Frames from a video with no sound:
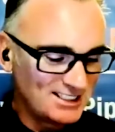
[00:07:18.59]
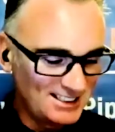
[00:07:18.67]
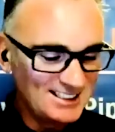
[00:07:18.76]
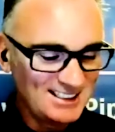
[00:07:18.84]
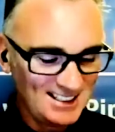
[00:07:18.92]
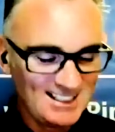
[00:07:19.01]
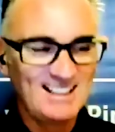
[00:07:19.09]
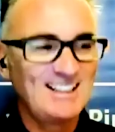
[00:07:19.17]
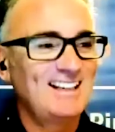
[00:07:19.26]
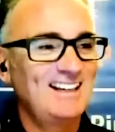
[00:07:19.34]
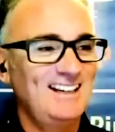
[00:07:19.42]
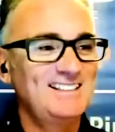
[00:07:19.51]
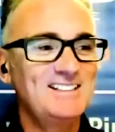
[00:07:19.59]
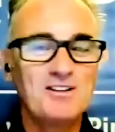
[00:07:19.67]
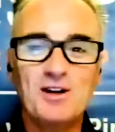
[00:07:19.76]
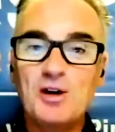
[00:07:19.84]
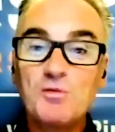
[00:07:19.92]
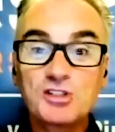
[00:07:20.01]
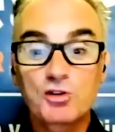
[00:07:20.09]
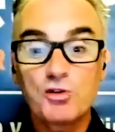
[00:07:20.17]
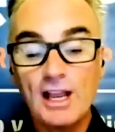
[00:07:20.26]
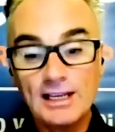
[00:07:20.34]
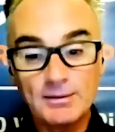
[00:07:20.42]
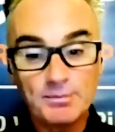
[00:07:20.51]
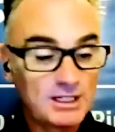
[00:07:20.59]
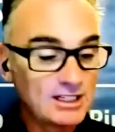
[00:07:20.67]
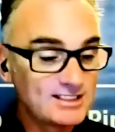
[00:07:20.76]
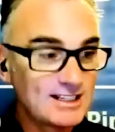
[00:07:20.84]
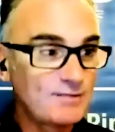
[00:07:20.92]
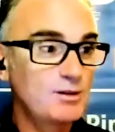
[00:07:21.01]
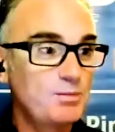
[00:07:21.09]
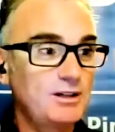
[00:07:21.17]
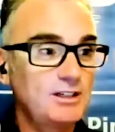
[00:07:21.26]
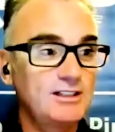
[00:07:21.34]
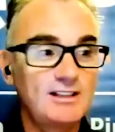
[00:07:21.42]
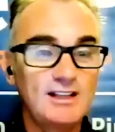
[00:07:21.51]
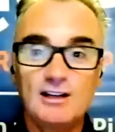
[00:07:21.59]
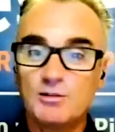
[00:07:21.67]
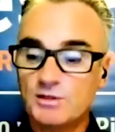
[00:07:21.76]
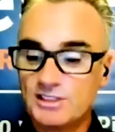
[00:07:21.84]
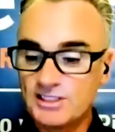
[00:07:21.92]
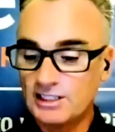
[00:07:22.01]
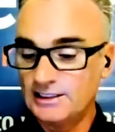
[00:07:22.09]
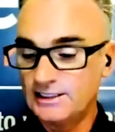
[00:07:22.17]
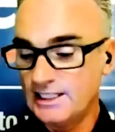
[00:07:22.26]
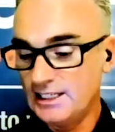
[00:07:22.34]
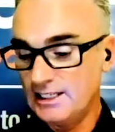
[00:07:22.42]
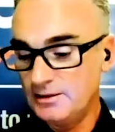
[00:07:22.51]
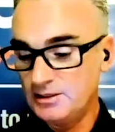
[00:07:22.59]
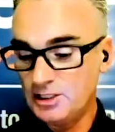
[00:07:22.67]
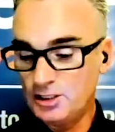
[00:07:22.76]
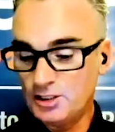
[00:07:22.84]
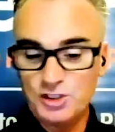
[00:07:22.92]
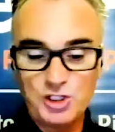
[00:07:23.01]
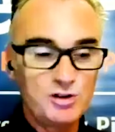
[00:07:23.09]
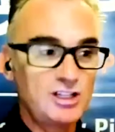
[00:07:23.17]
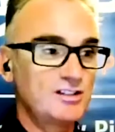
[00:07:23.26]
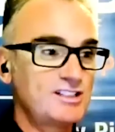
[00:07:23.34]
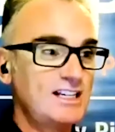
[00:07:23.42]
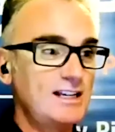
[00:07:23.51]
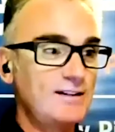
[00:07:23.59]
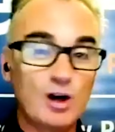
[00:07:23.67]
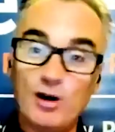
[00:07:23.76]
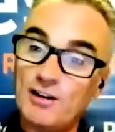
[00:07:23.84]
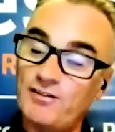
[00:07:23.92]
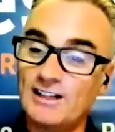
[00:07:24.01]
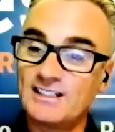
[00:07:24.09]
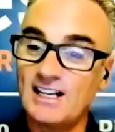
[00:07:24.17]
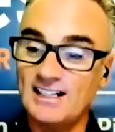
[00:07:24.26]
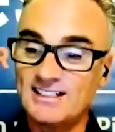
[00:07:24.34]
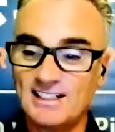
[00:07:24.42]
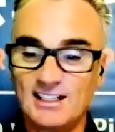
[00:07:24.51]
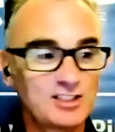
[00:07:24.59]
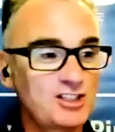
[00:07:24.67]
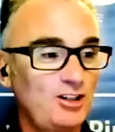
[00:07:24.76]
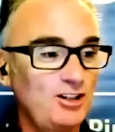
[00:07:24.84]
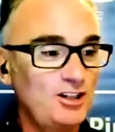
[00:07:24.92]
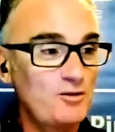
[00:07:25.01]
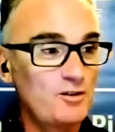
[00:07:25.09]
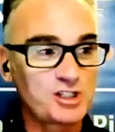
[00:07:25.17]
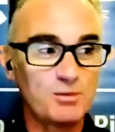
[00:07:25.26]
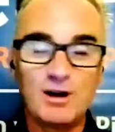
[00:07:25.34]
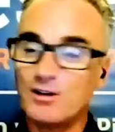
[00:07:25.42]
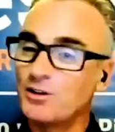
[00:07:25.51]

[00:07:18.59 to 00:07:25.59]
It was, I know it was great because everybody there was on, uh, you know, New Year's Eve going fantastic. It's all over tomorrow.